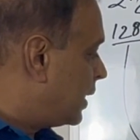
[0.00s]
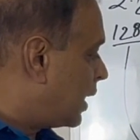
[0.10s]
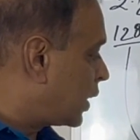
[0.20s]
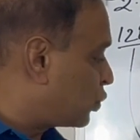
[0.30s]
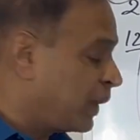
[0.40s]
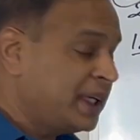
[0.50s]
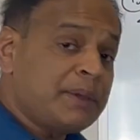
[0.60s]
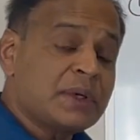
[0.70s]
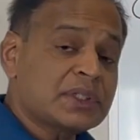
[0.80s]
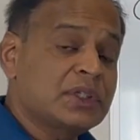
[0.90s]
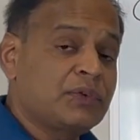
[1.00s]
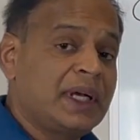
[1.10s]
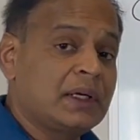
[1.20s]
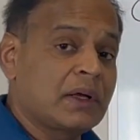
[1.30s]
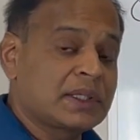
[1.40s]
a 20%
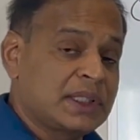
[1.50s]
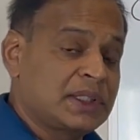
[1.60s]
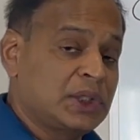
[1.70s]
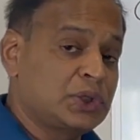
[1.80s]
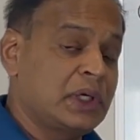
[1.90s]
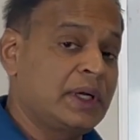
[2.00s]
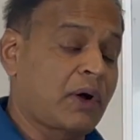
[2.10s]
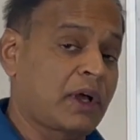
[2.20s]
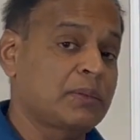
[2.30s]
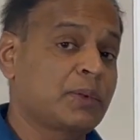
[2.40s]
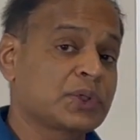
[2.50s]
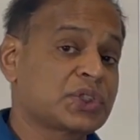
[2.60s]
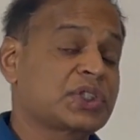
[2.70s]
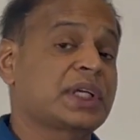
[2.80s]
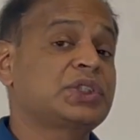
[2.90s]
weight loss is usually
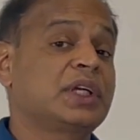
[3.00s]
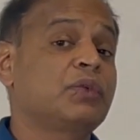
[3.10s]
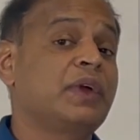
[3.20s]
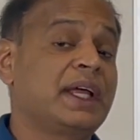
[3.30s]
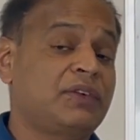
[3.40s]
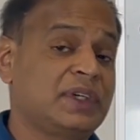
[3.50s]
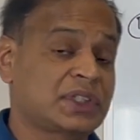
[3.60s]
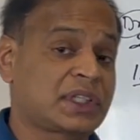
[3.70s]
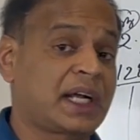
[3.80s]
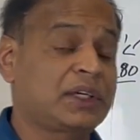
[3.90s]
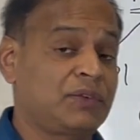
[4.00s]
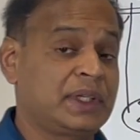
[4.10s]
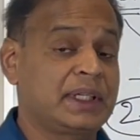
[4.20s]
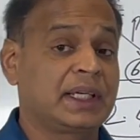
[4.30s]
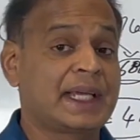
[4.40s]
almost touching where we start
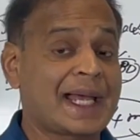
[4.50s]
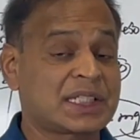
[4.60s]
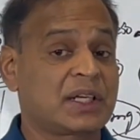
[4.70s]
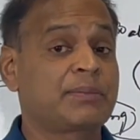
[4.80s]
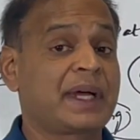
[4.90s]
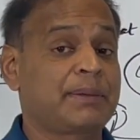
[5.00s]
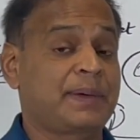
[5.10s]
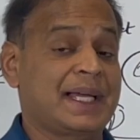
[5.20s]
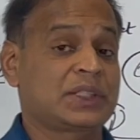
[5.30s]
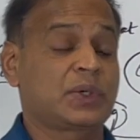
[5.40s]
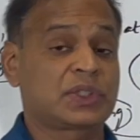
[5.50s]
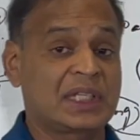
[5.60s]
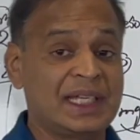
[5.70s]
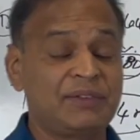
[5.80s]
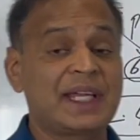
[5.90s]
with the gastric bypass or
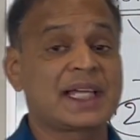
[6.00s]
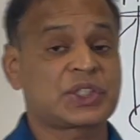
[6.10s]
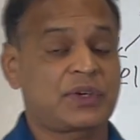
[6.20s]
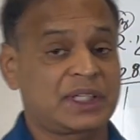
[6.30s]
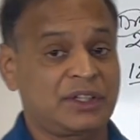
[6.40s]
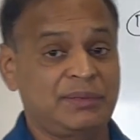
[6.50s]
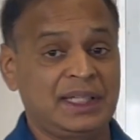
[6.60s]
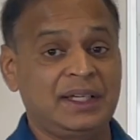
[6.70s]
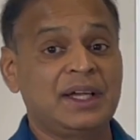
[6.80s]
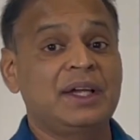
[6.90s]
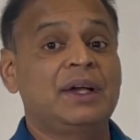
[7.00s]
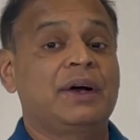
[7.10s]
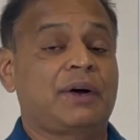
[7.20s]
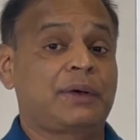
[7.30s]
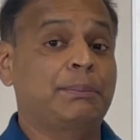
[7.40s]
sleeve gastrectomy
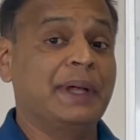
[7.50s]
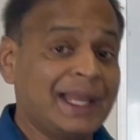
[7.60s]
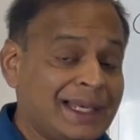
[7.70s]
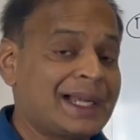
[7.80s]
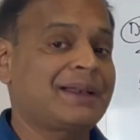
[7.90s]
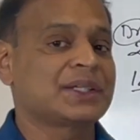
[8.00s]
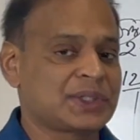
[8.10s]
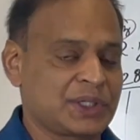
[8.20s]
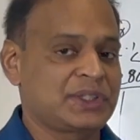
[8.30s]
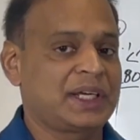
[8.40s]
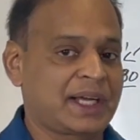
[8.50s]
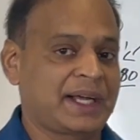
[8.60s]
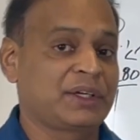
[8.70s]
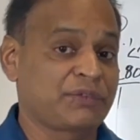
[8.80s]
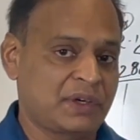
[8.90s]
or bariatric surgery
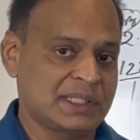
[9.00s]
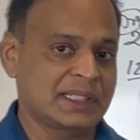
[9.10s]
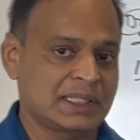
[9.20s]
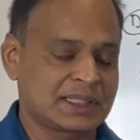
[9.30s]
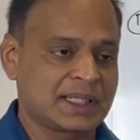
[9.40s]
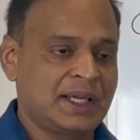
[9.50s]
kind of results.